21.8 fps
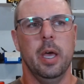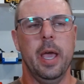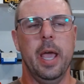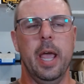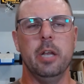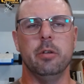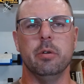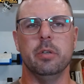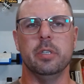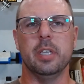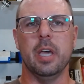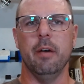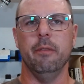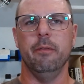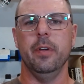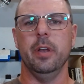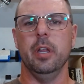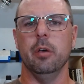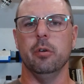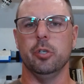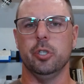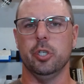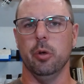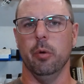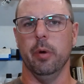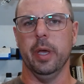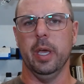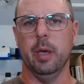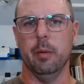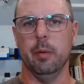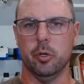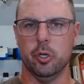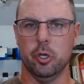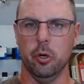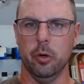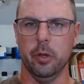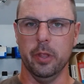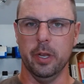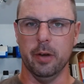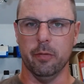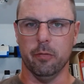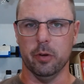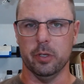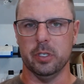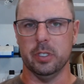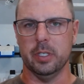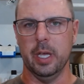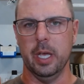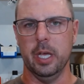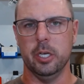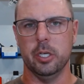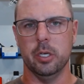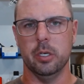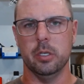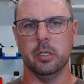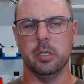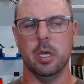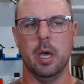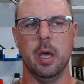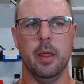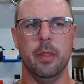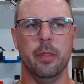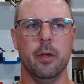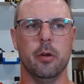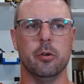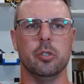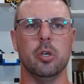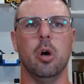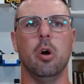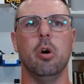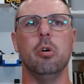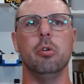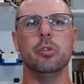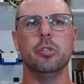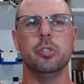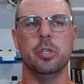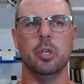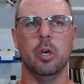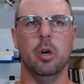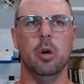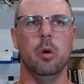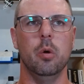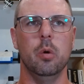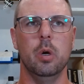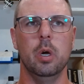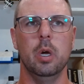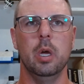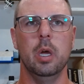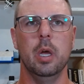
Adrian's got videos showing him shooting the different stages. There's also